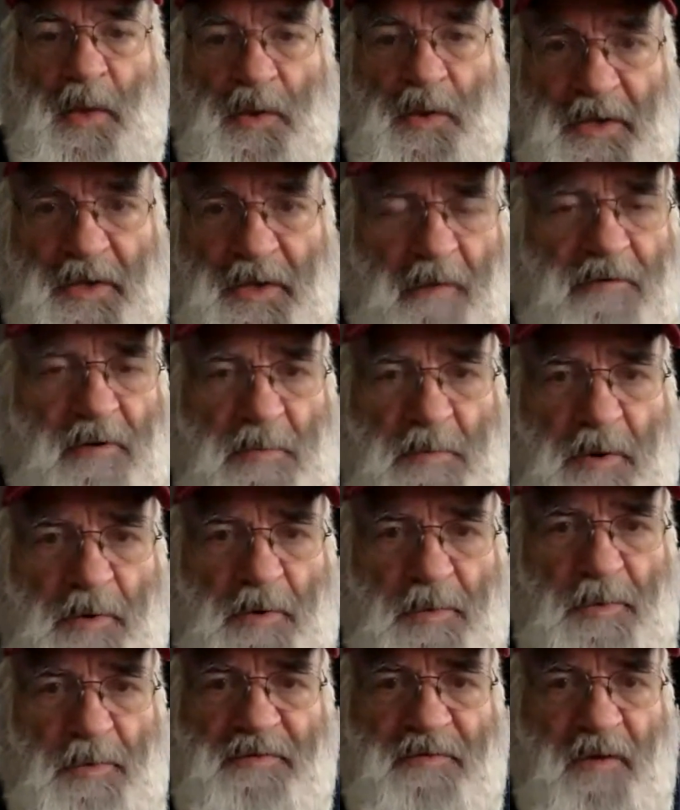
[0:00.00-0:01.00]
government
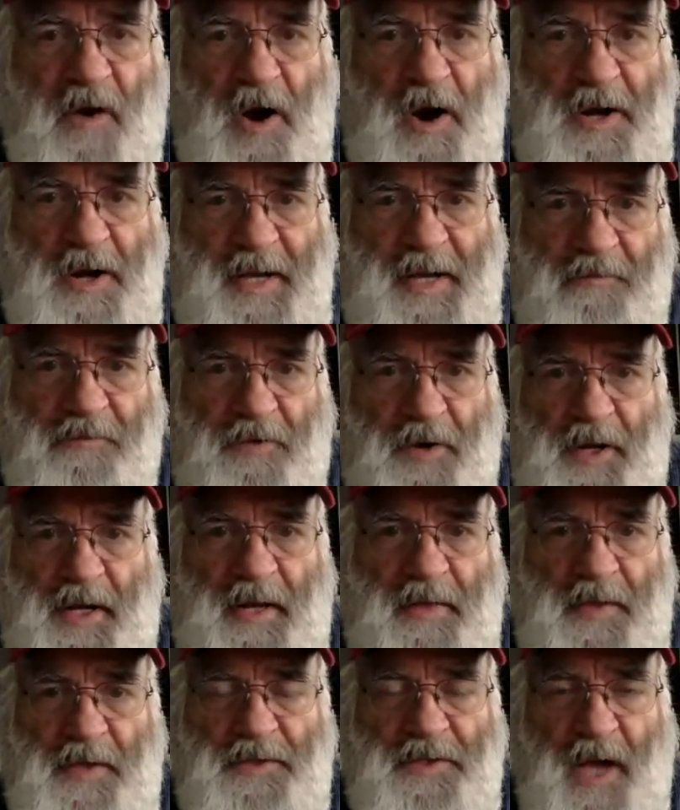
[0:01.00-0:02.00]
was far different
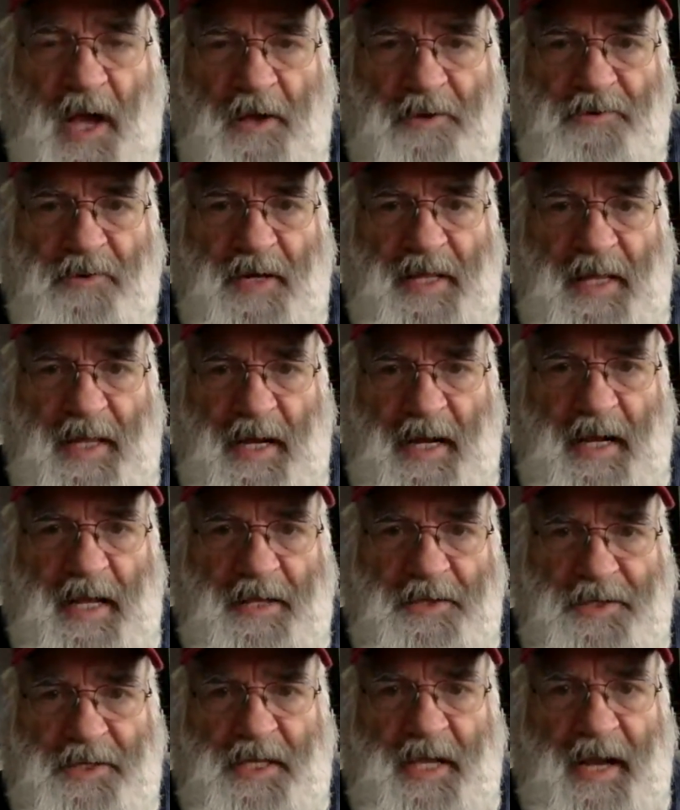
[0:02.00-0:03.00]
in this country than it
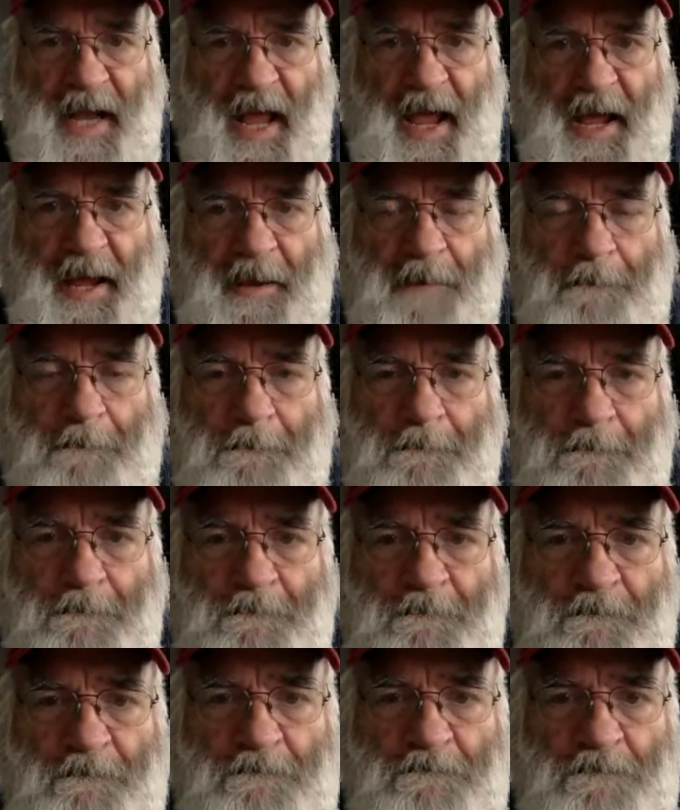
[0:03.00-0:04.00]
is today.
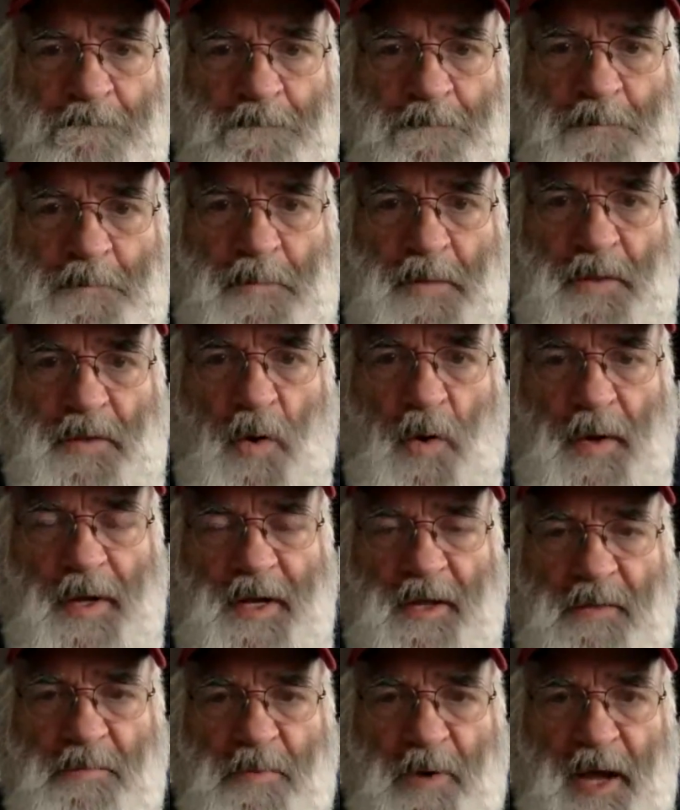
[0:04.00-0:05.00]
Going
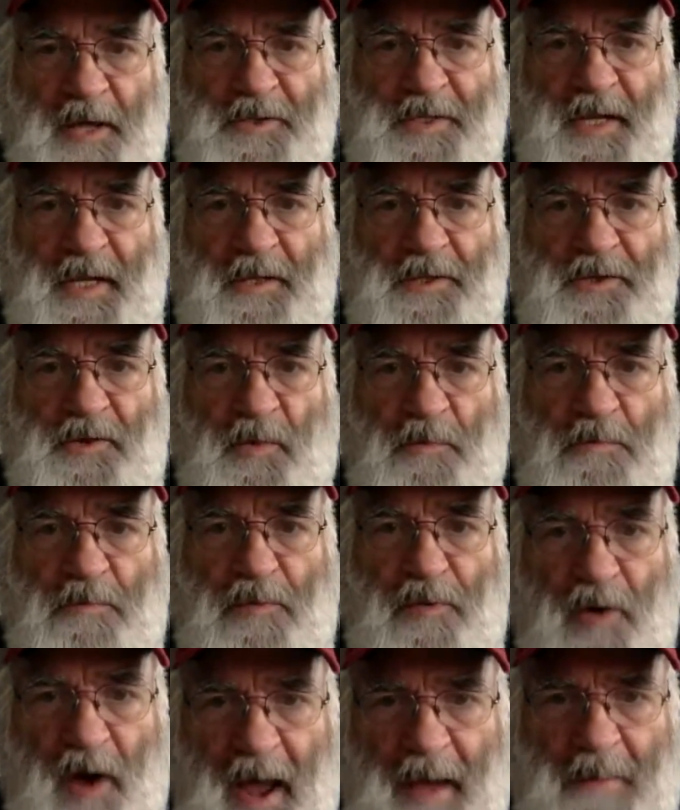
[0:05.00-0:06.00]
to the presidential
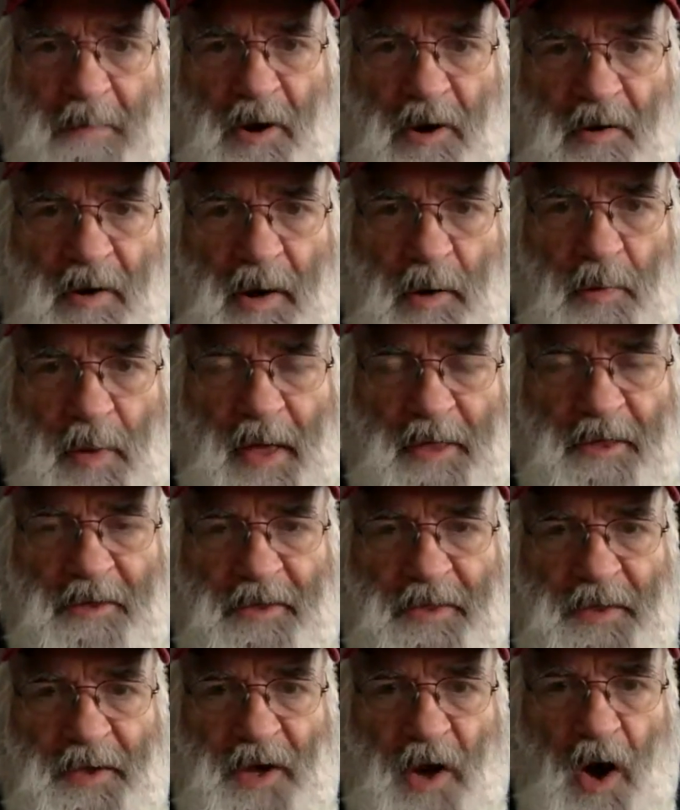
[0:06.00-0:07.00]
primary rather
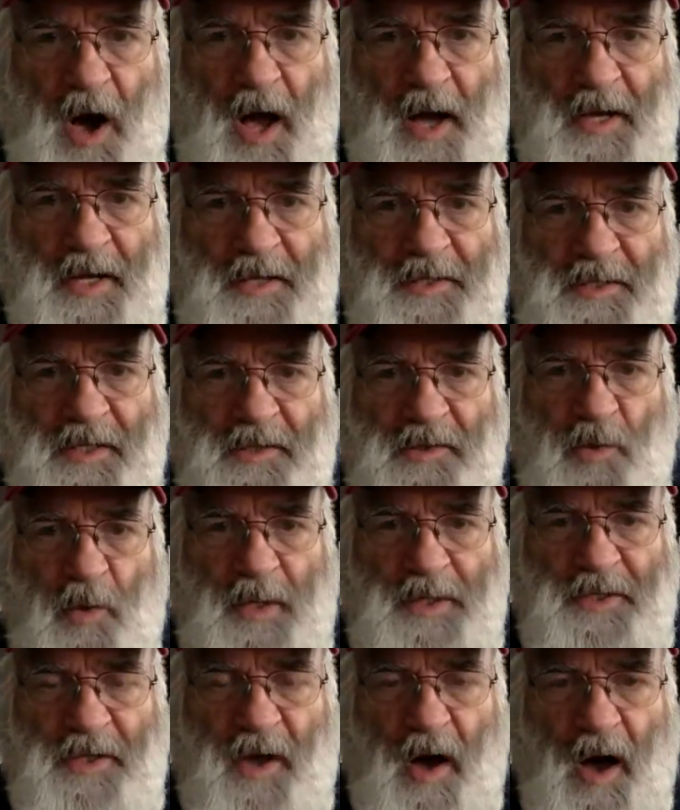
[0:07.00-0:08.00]
than the caucus is
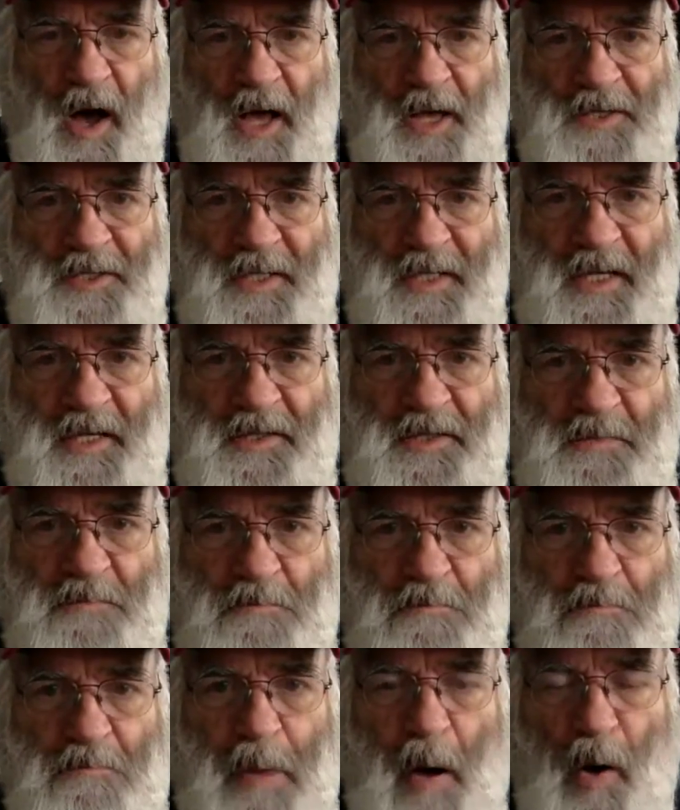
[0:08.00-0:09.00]
what's caused this
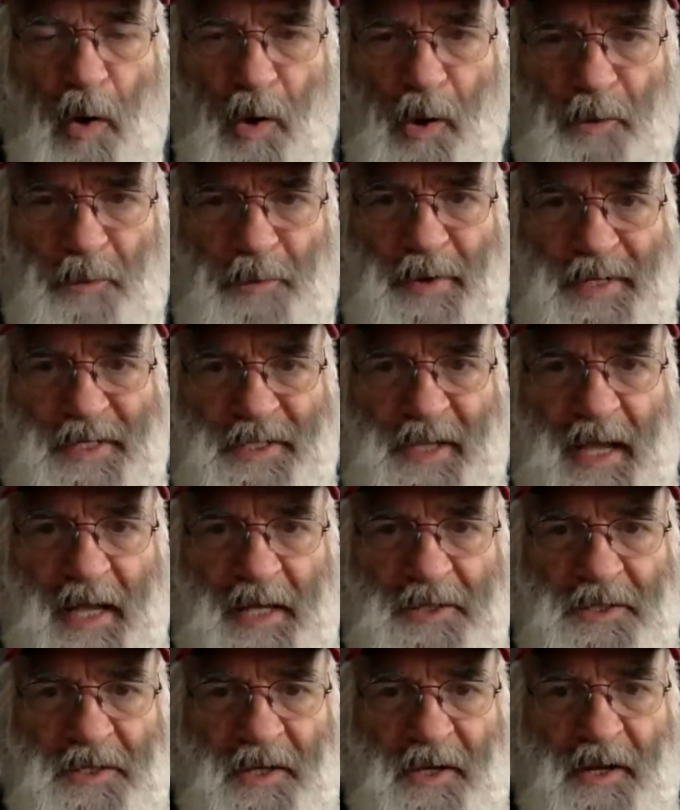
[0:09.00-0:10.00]

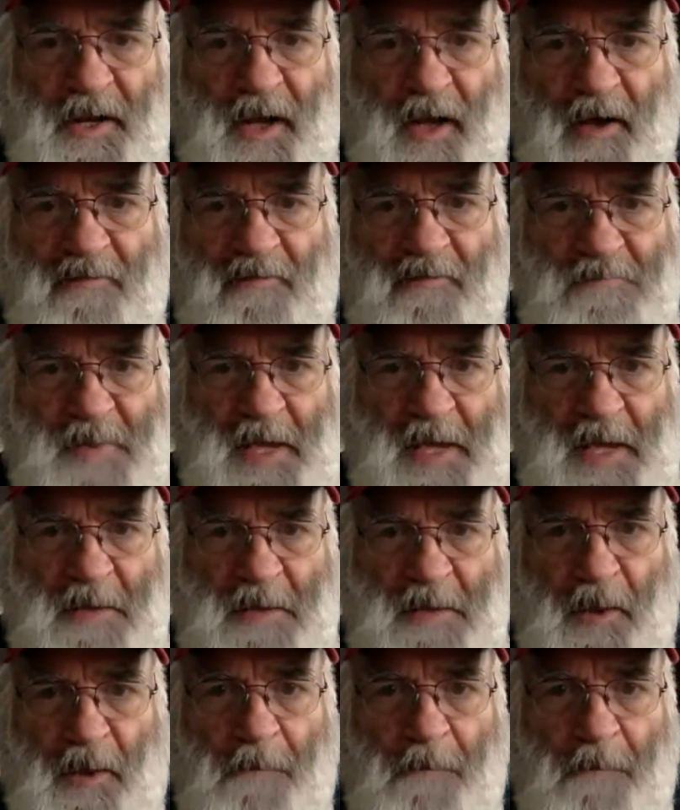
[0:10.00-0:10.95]
polarization of people.